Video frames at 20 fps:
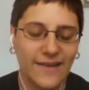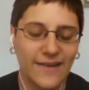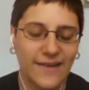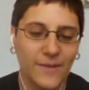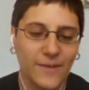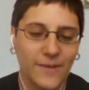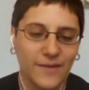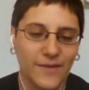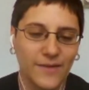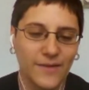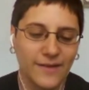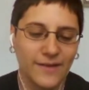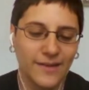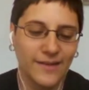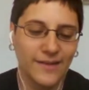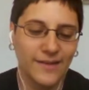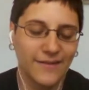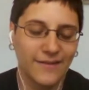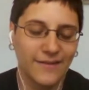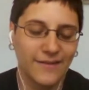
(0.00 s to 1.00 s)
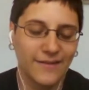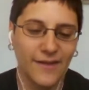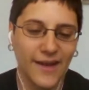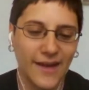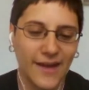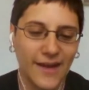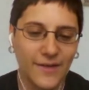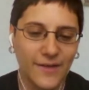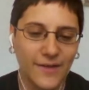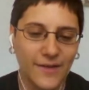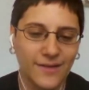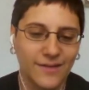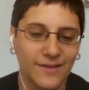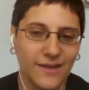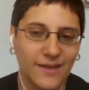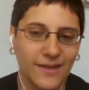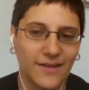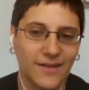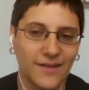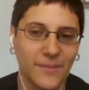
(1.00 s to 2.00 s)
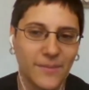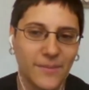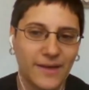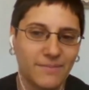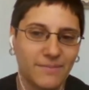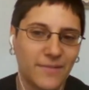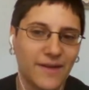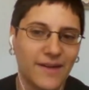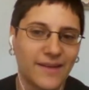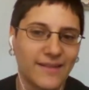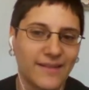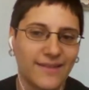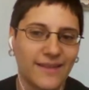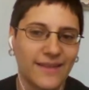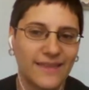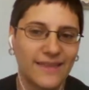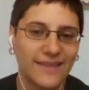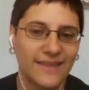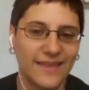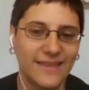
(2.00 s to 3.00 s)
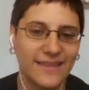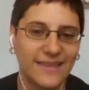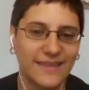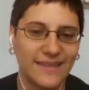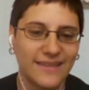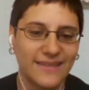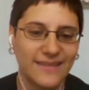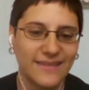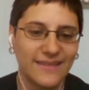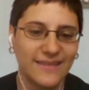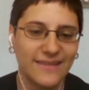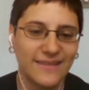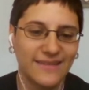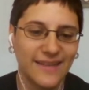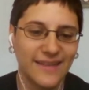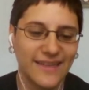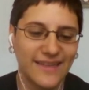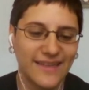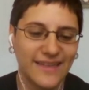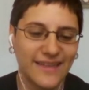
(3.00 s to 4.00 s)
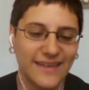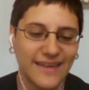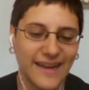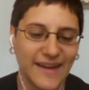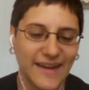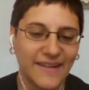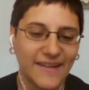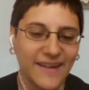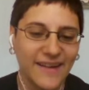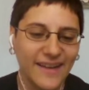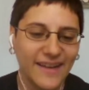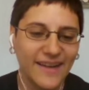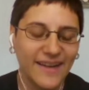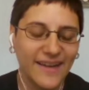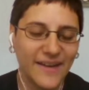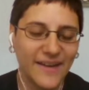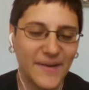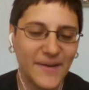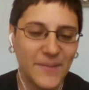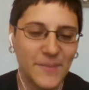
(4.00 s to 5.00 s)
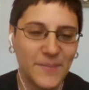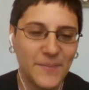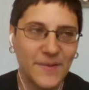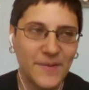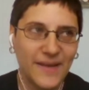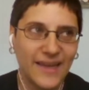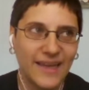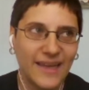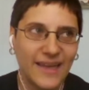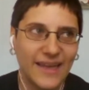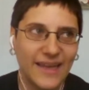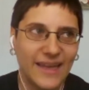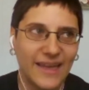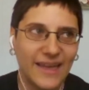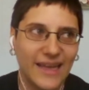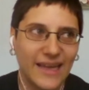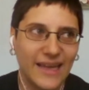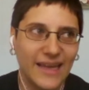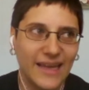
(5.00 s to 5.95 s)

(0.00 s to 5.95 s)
and that was obviously like fine with you know my parents. They they didn't they didn't care. Um, they